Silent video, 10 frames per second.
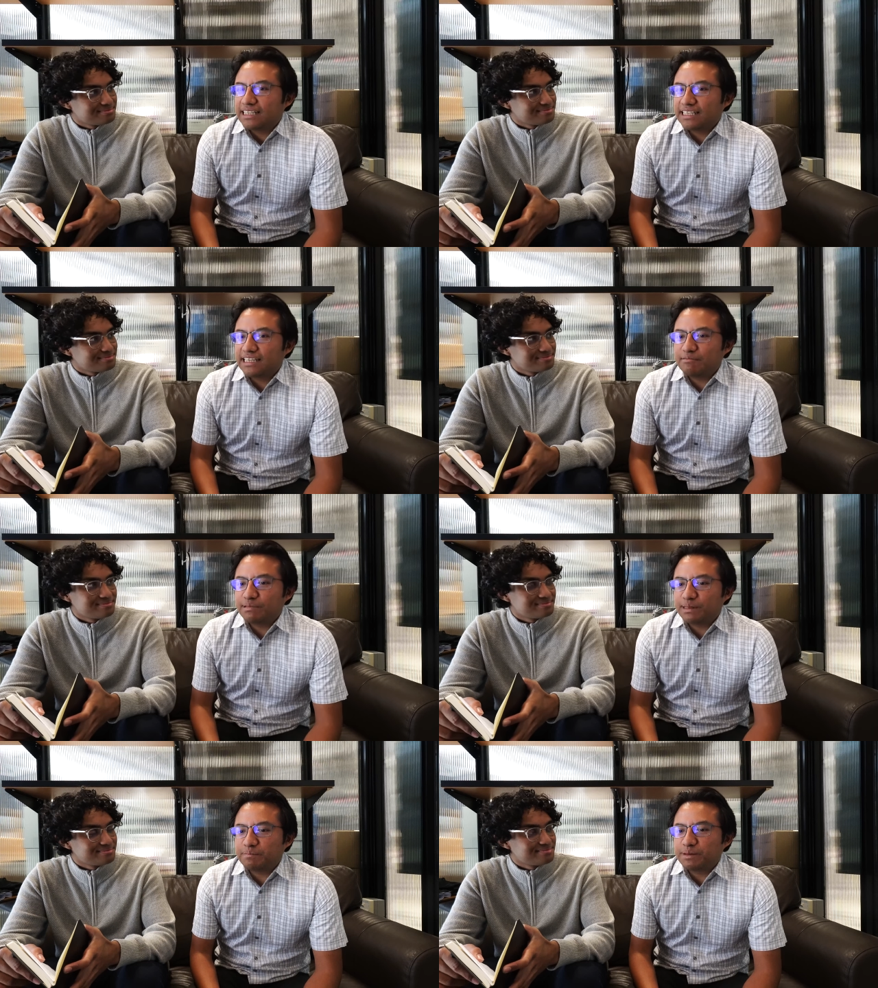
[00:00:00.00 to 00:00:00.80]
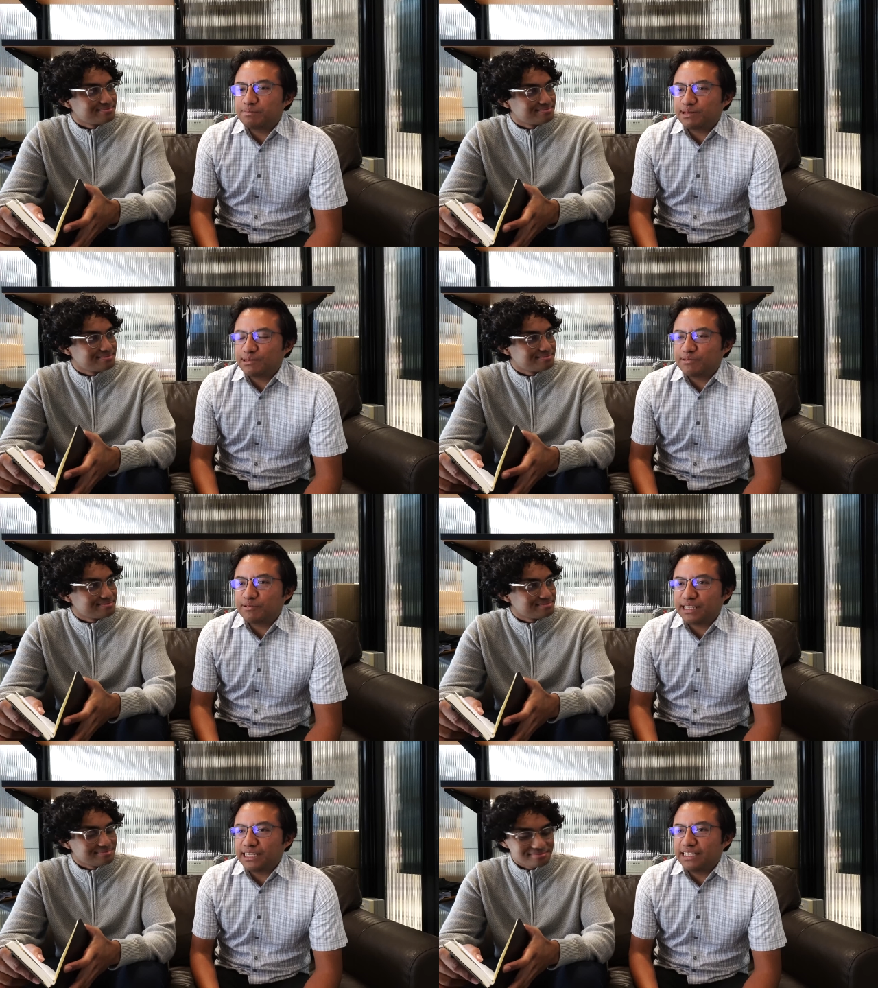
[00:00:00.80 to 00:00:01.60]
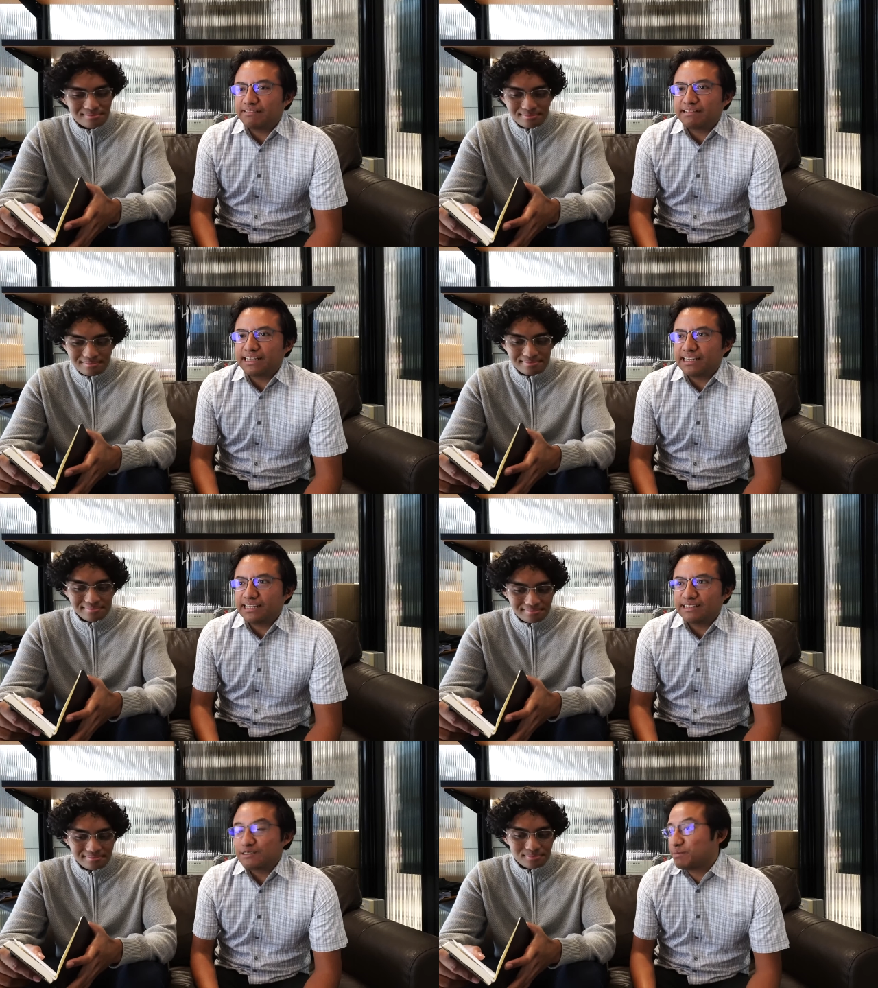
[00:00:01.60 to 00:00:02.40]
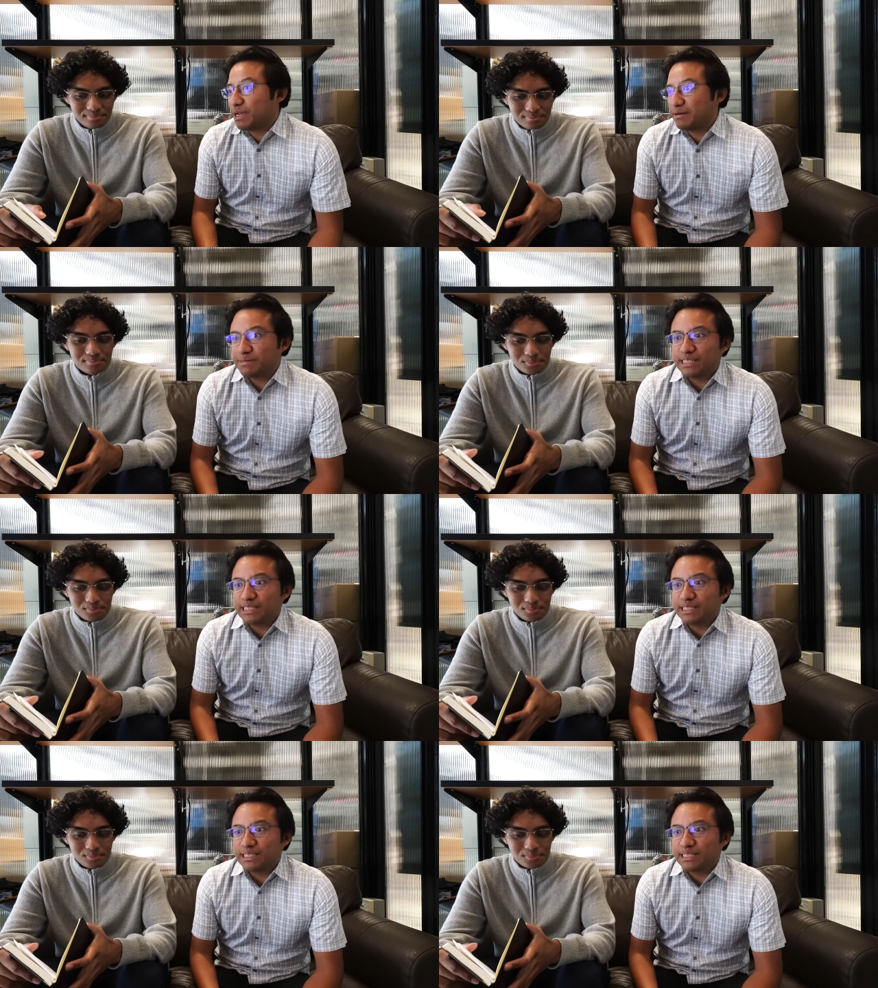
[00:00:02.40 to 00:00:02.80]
Speaker 1: they were people who really, really inspired me.